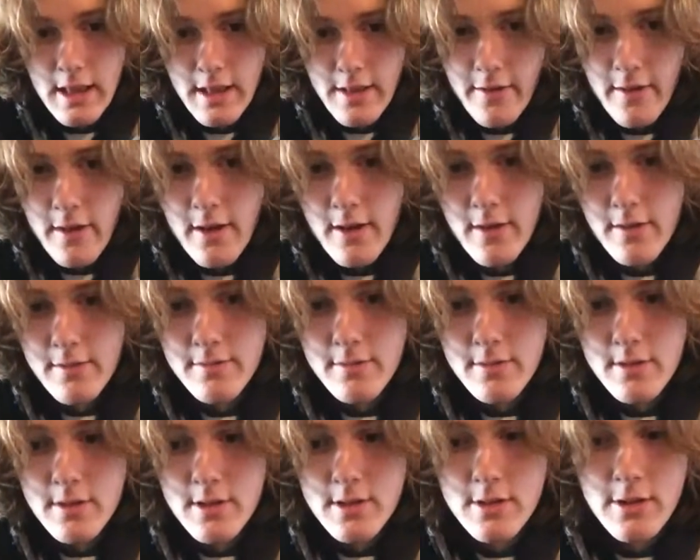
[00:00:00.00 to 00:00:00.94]
So yeah,
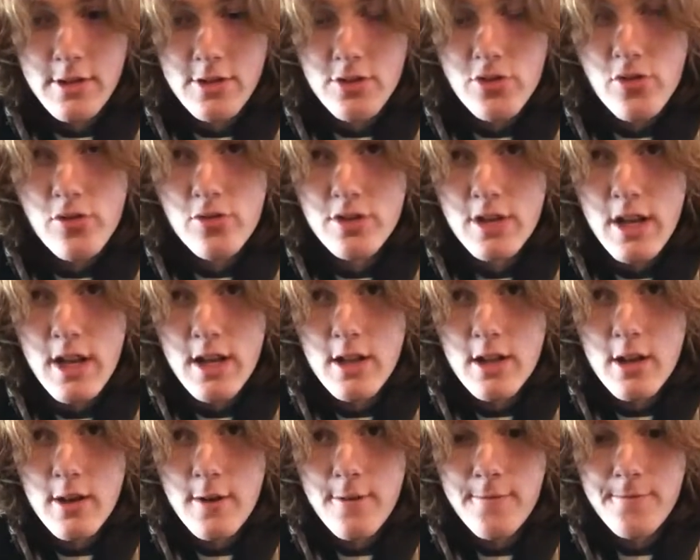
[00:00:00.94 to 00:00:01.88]
so it screws that
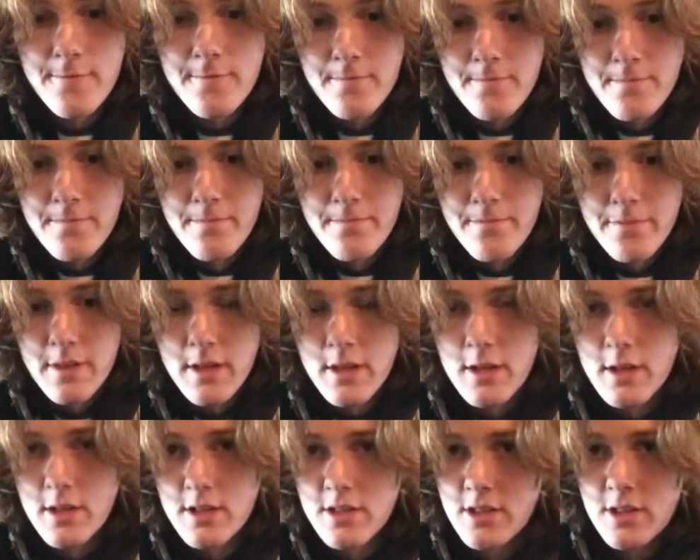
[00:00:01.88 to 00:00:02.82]
off.
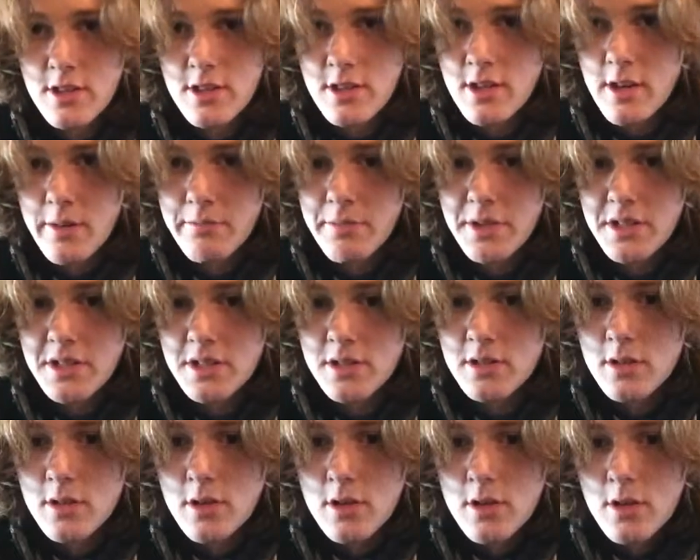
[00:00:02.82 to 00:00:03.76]
You can see the
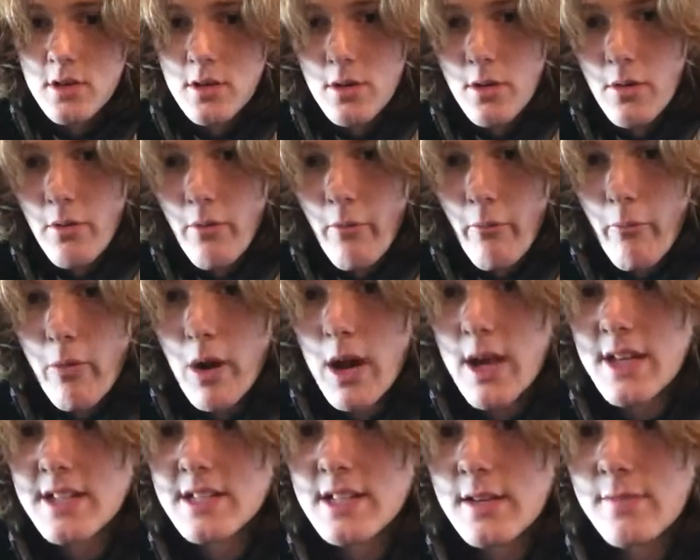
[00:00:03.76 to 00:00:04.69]
compass. When
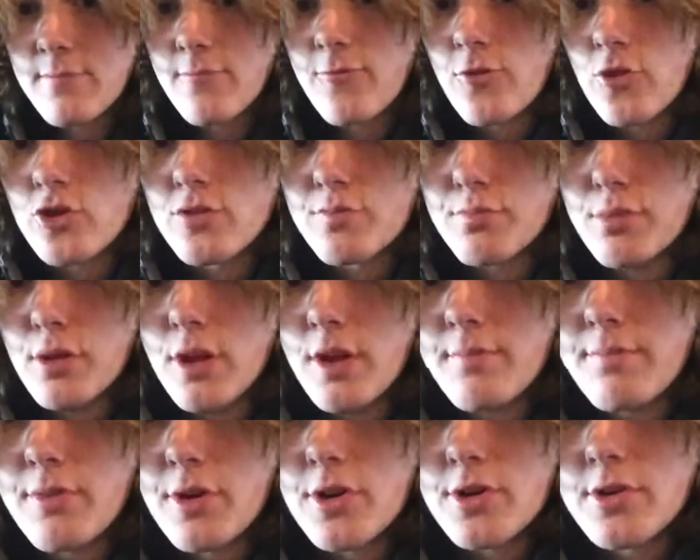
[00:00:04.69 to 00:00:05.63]
I seen First
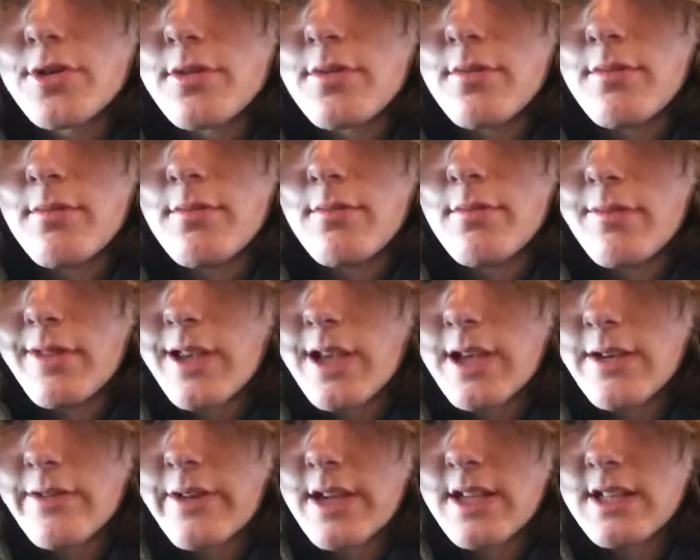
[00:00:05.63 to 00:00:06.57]
Blood Part,
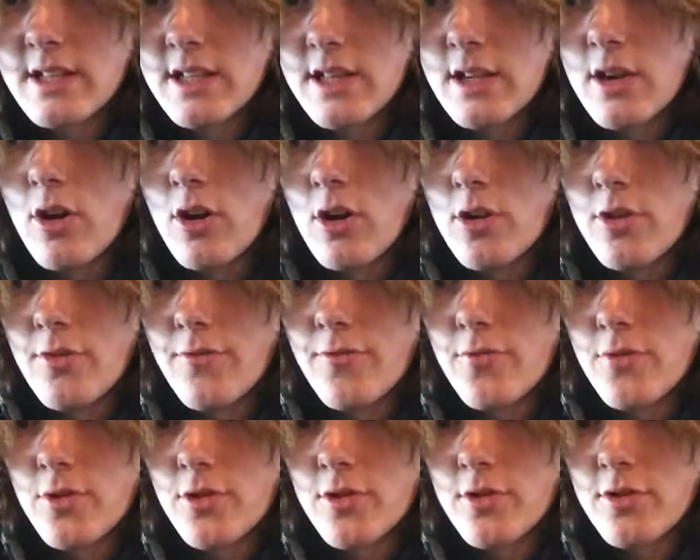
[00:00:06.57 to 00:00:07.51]
when I seen all the
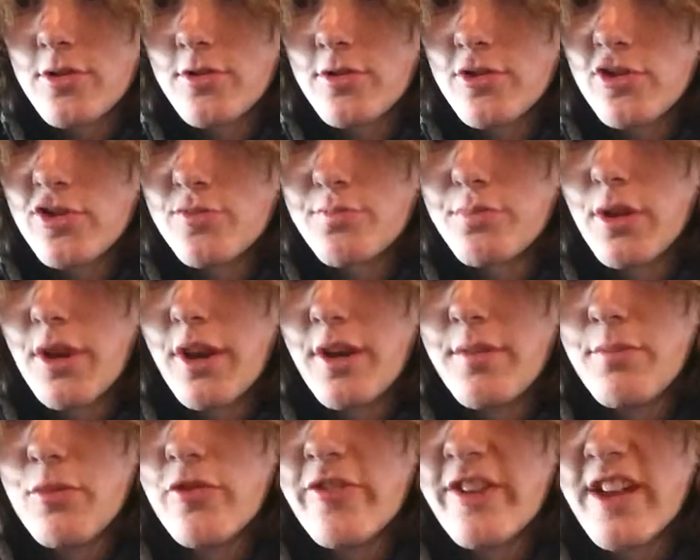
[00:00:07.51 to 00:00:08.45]
First
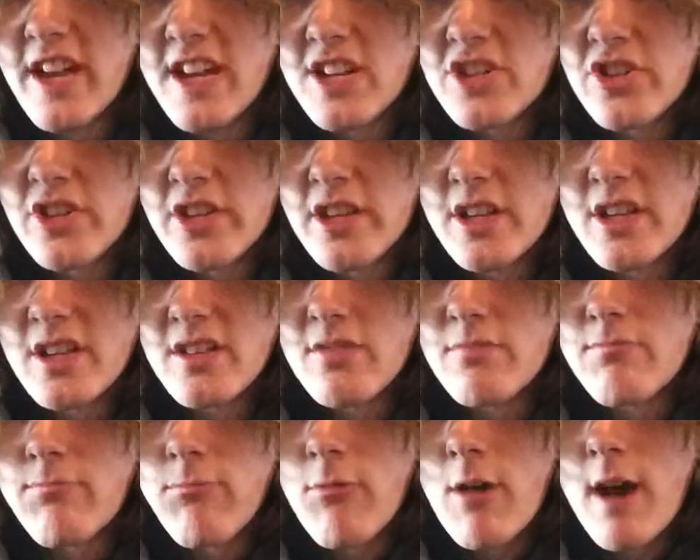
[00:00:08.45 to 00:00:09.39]
Blood movie, actually
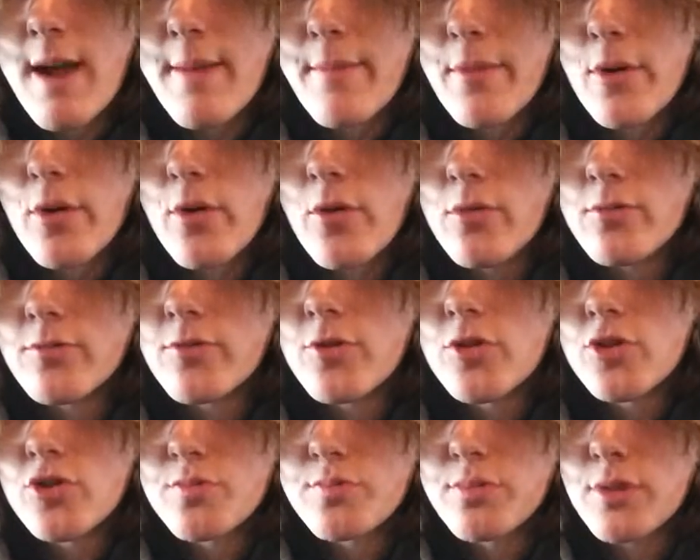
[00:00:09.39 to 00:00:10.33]
Rambo
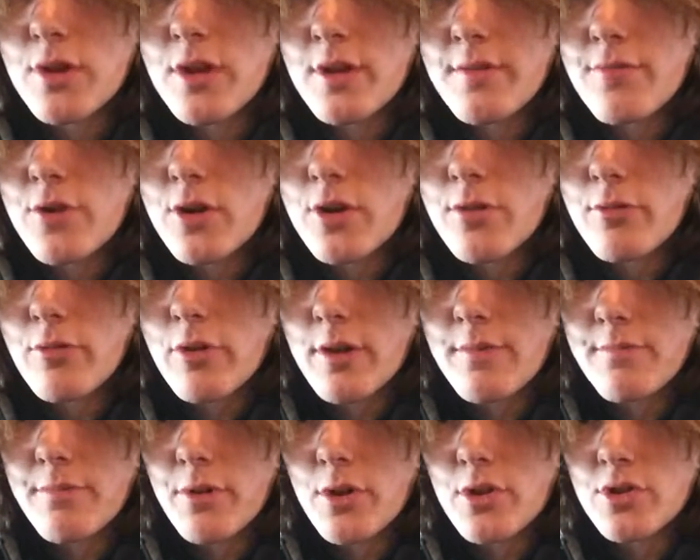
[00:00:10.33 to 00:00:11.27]
First Blood Part
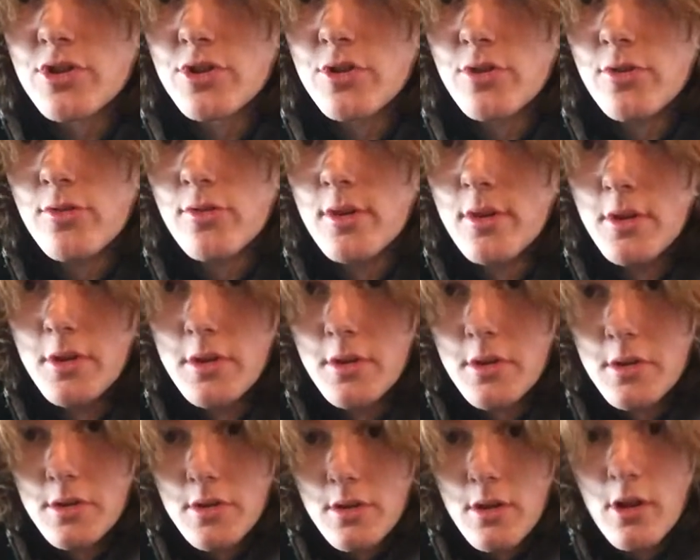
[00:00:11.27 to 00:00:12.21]
1, Part 2,
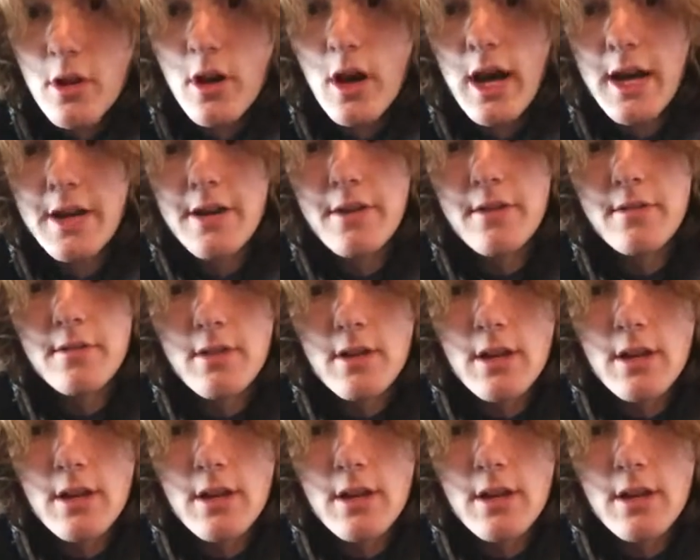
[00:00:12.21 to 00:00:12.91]
the